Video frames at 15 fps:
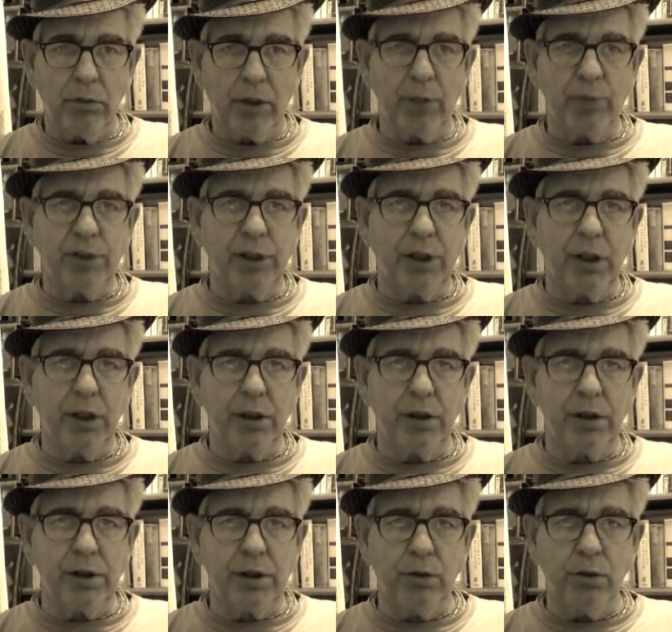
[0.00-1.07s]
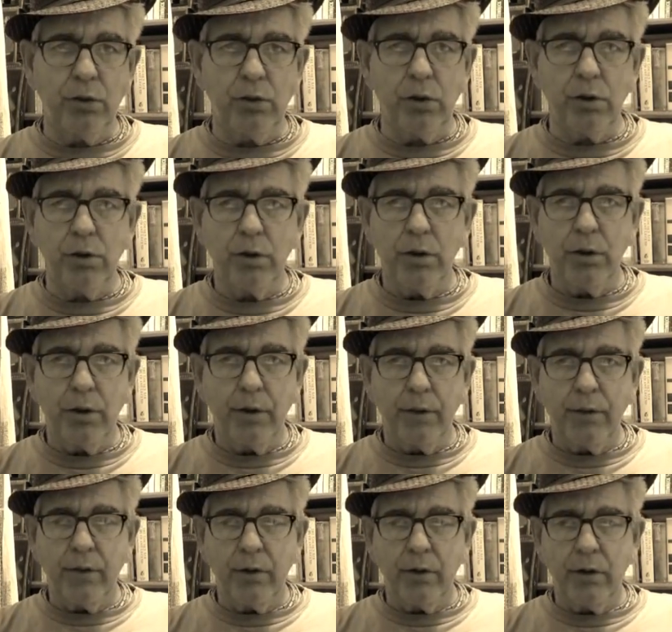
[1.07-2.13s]
When I was a kid in school,
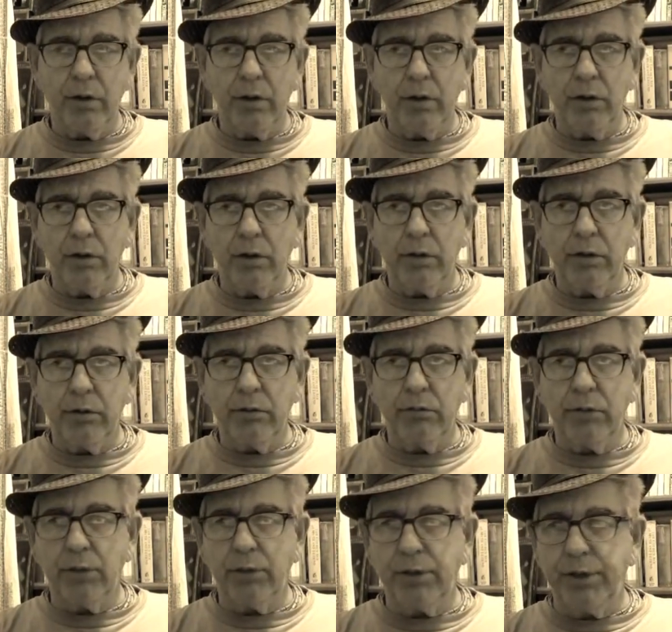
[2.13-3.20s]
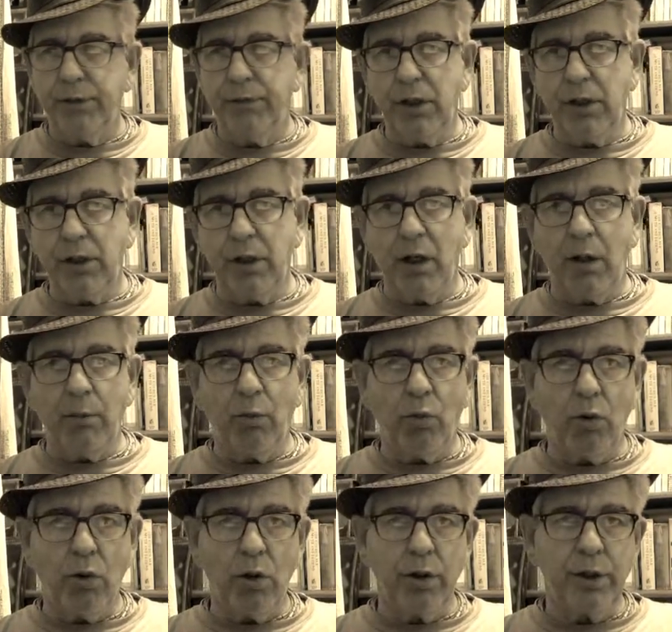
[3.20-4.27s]
there was the Vietnam
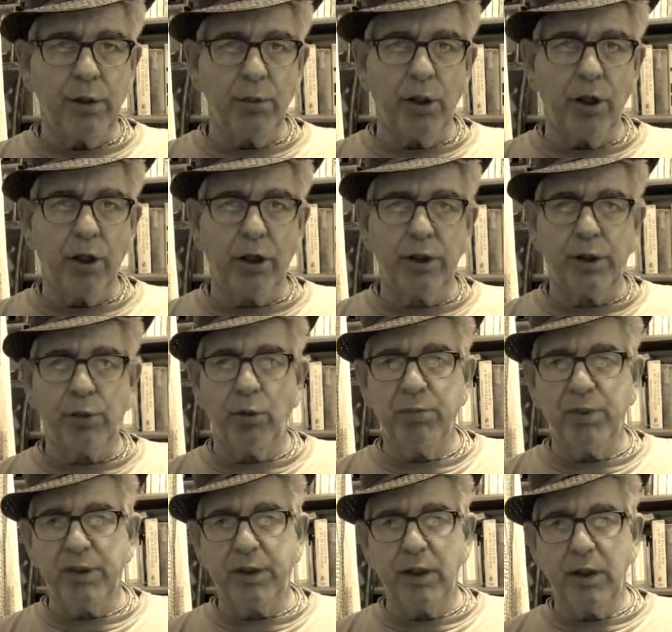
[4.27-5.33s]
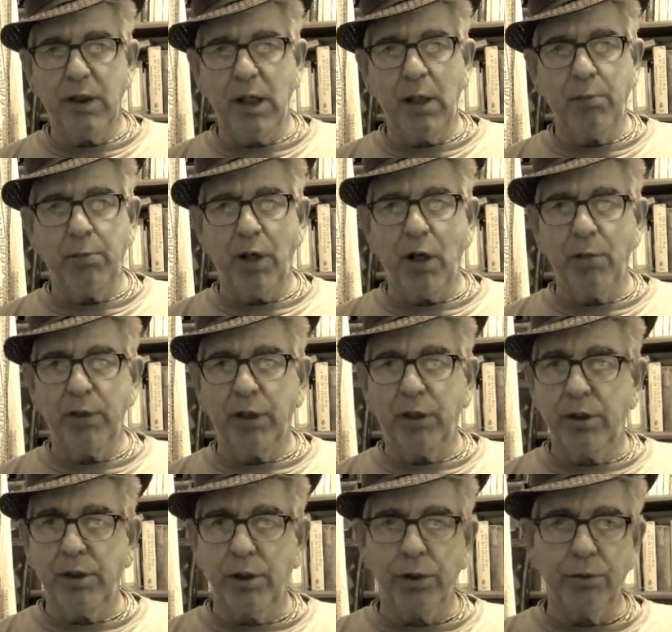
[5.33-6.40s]
War. The Americans were busy
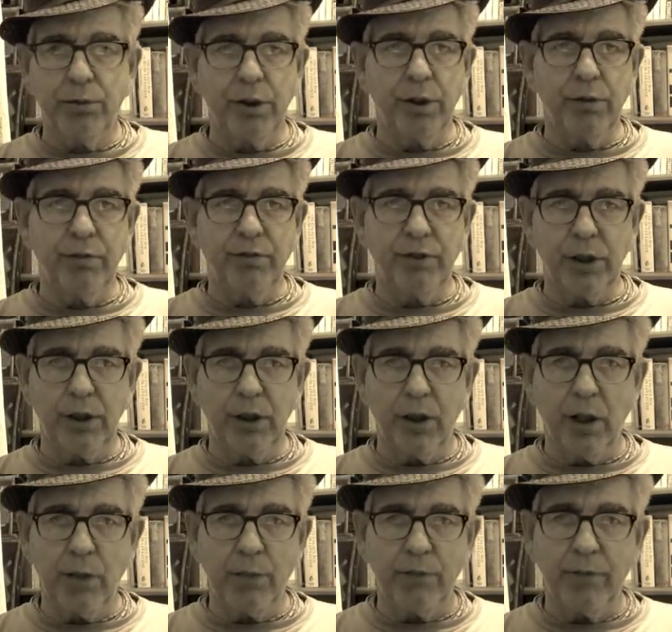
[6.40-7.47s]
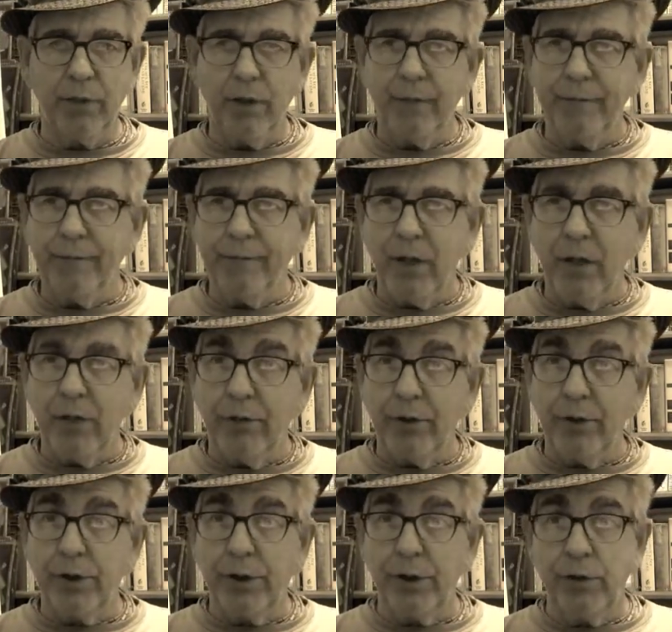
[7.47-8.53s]
napalming children in Vietnam.
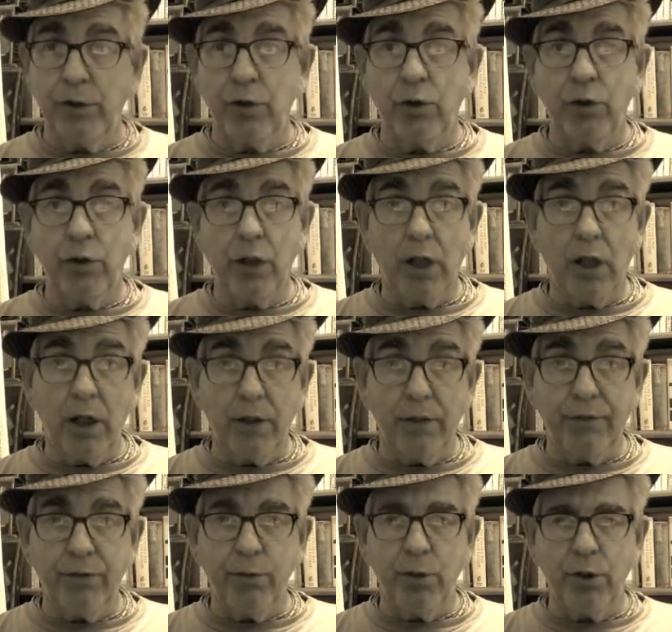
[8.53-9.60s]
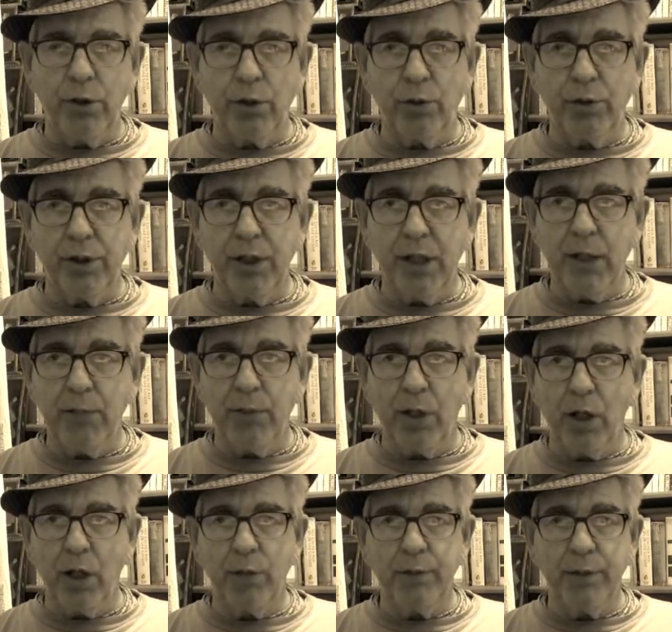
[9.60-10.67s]
For those of you unfamiliar with
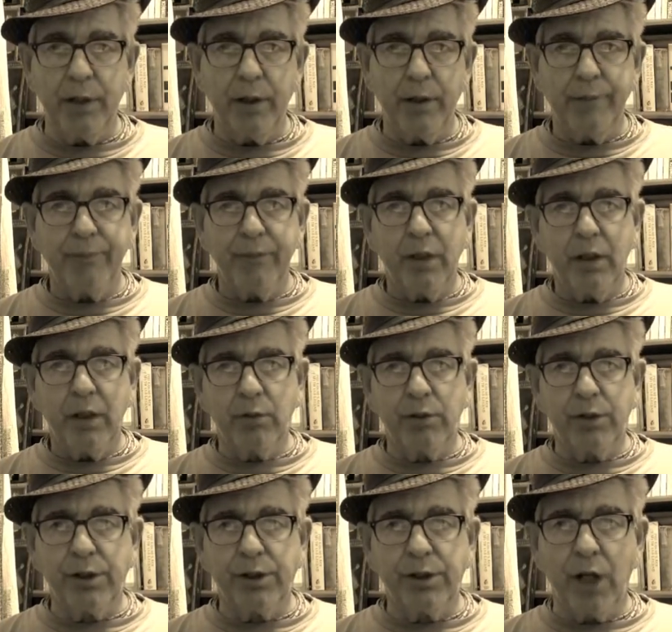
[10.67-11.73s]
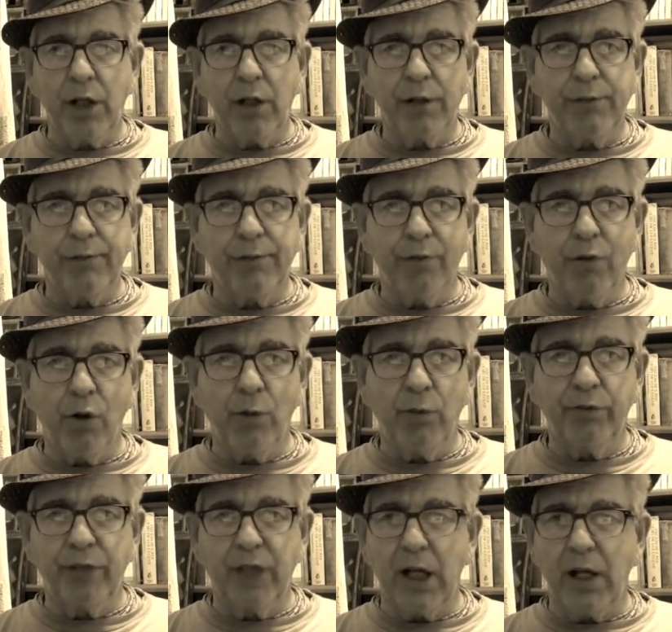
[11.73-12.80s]
napalm, it was a solid
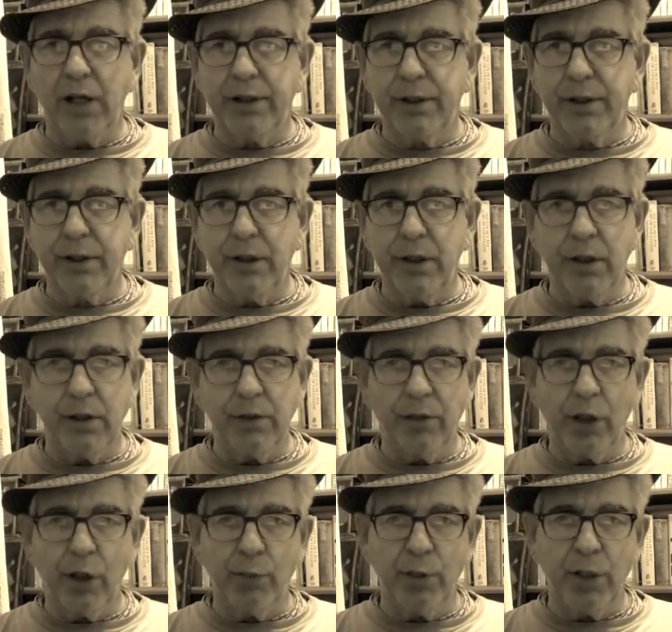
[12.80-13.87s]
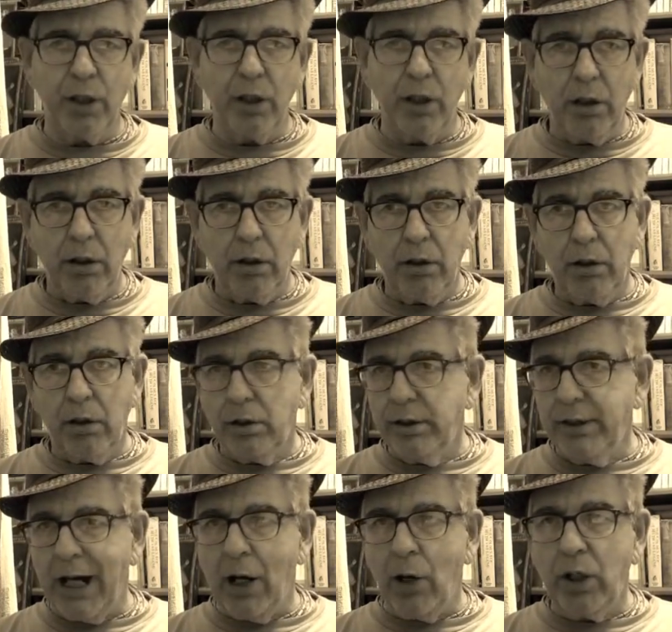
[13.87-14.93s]
form of gasoline developed by
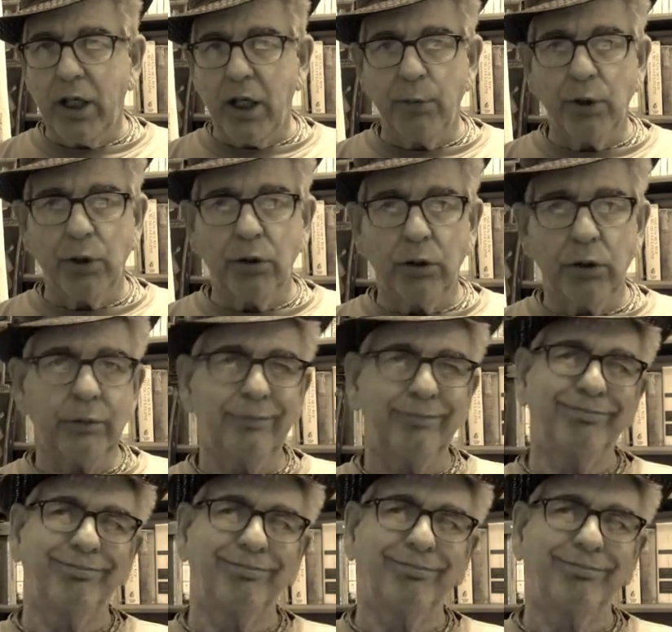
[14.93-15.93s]
Dow Chemical.